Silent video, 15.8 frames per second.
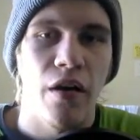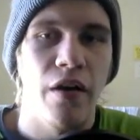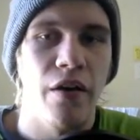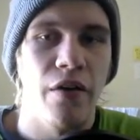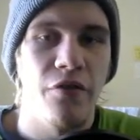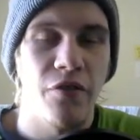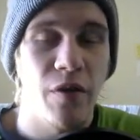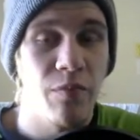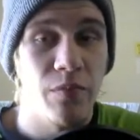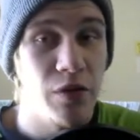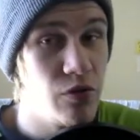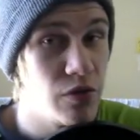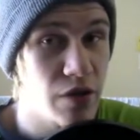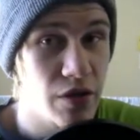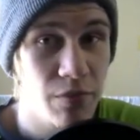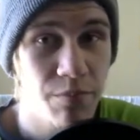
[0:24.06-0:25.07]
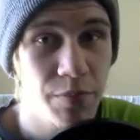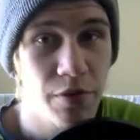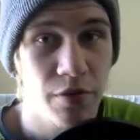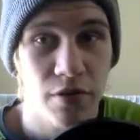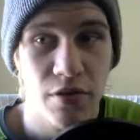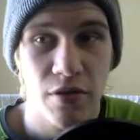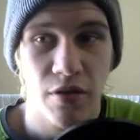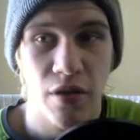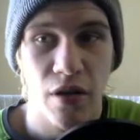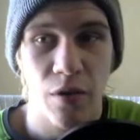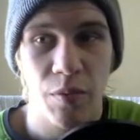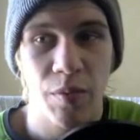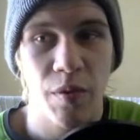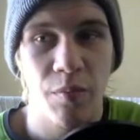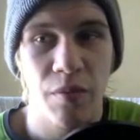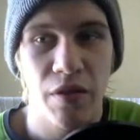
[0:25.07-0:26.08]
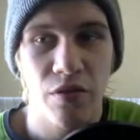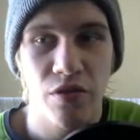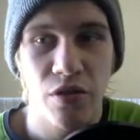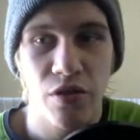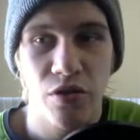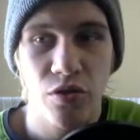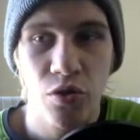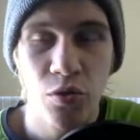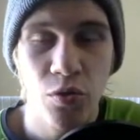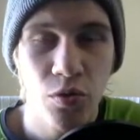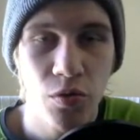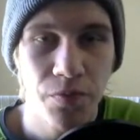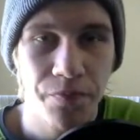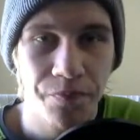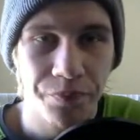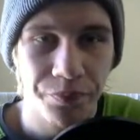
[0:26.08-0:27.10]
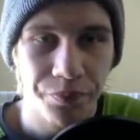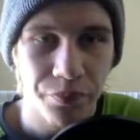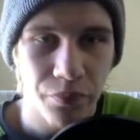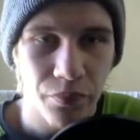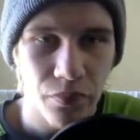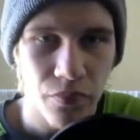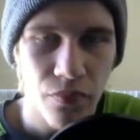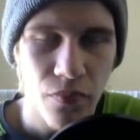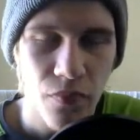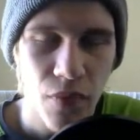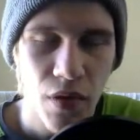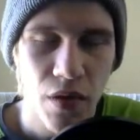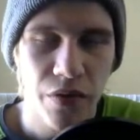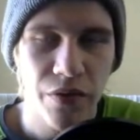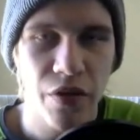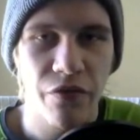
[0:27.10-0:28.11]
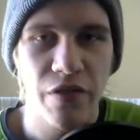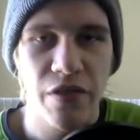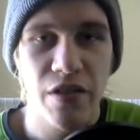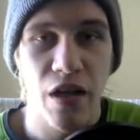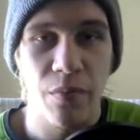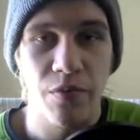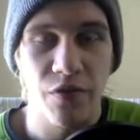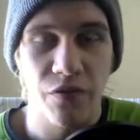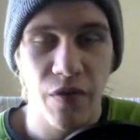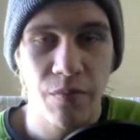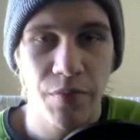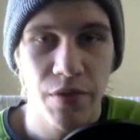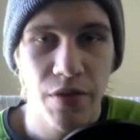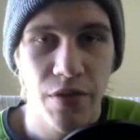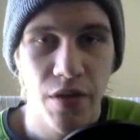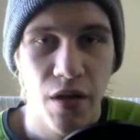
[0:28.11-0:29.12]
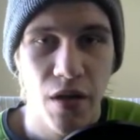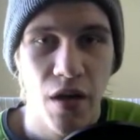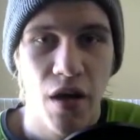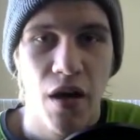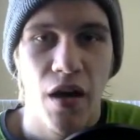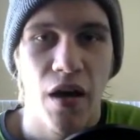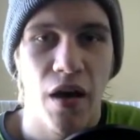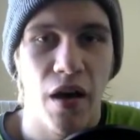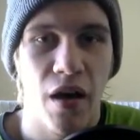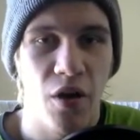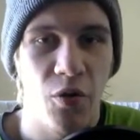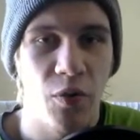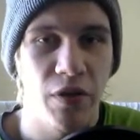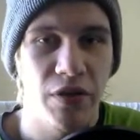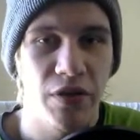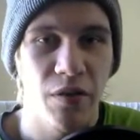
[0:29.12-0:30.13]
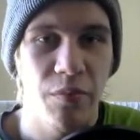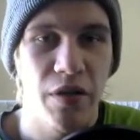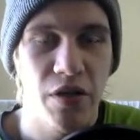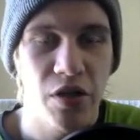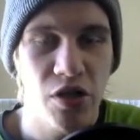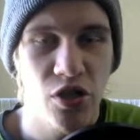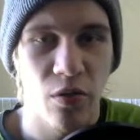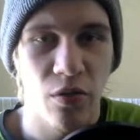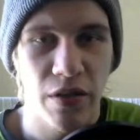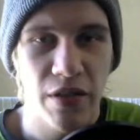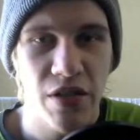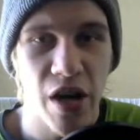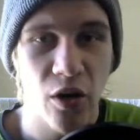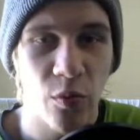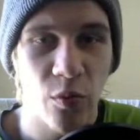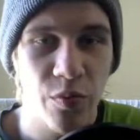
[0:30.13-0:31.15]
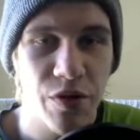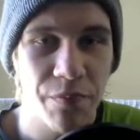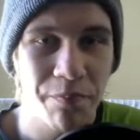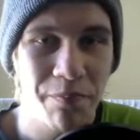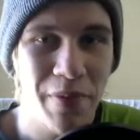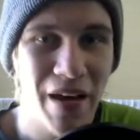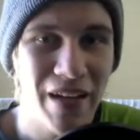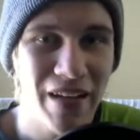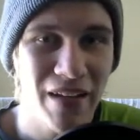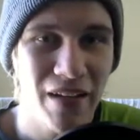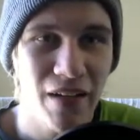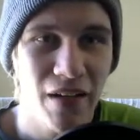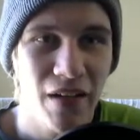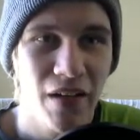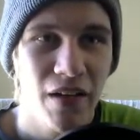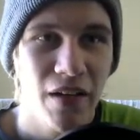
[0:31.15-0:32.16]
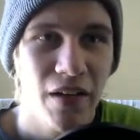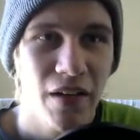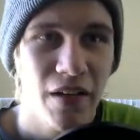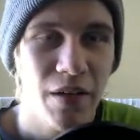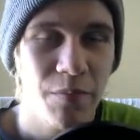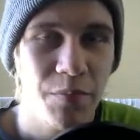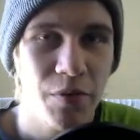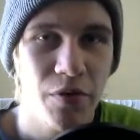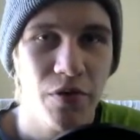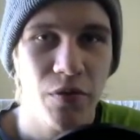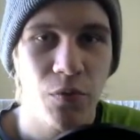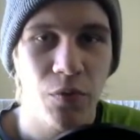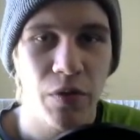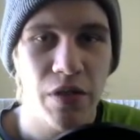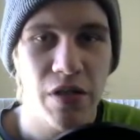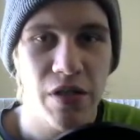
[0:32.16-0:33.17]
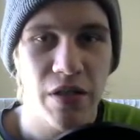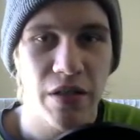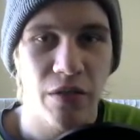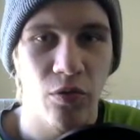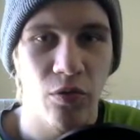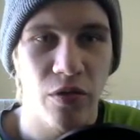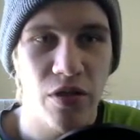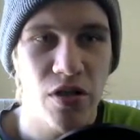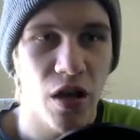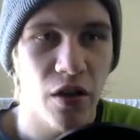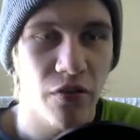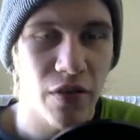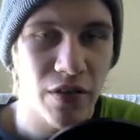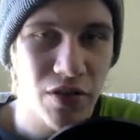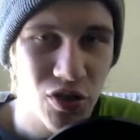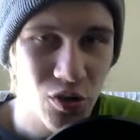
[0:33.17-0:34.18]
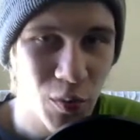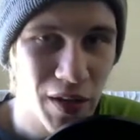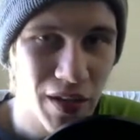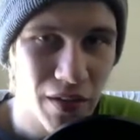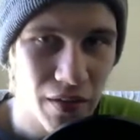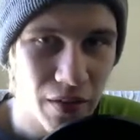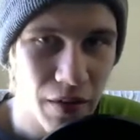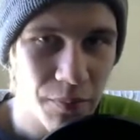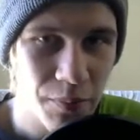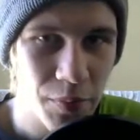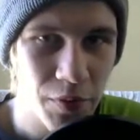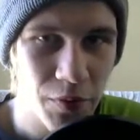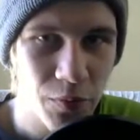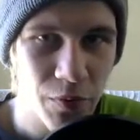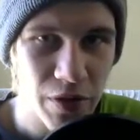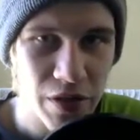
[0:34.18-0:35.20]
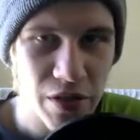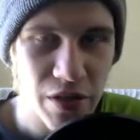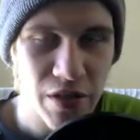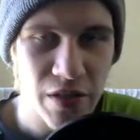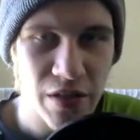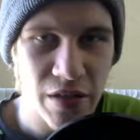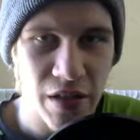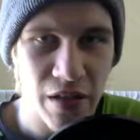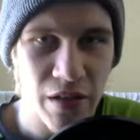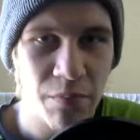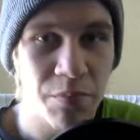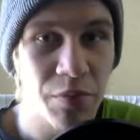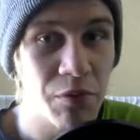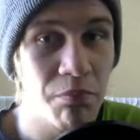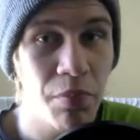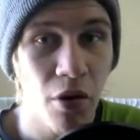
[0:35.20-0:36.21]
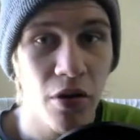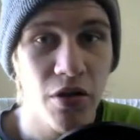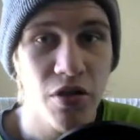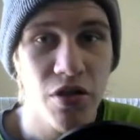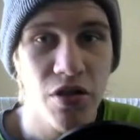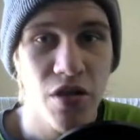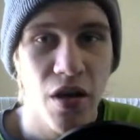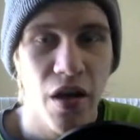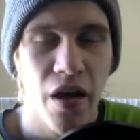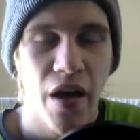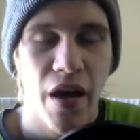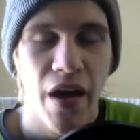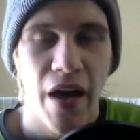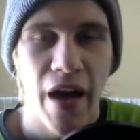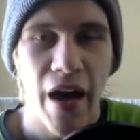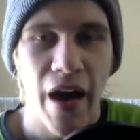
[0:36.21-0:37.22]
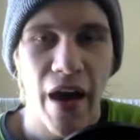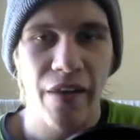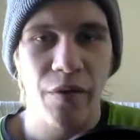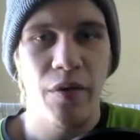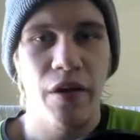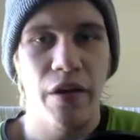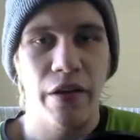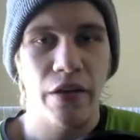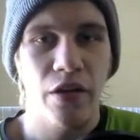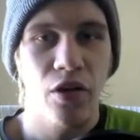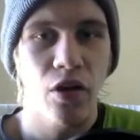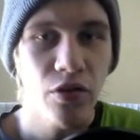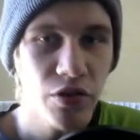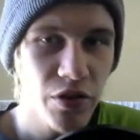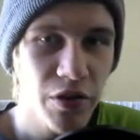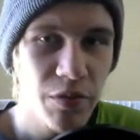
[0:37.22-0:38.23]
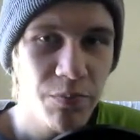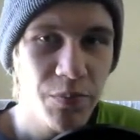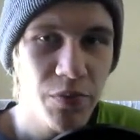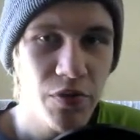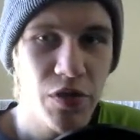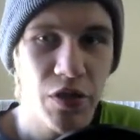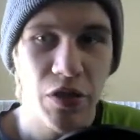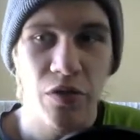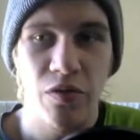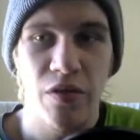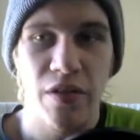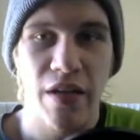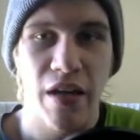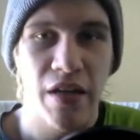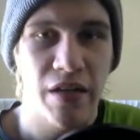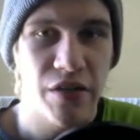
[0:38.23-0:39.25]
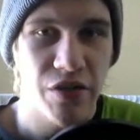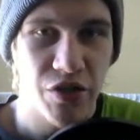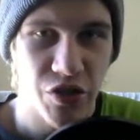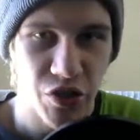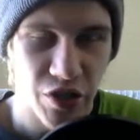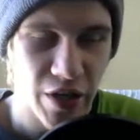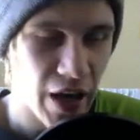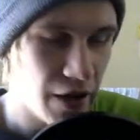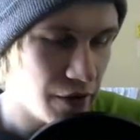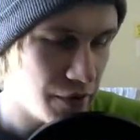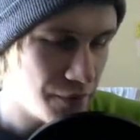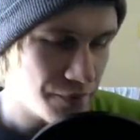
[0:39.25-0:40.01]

from user input. We're going to be using two different types of inputs. One is going to be a J option pane input, or a Java swing input, which is an input box, and then we're going to get console inputs using a scanner.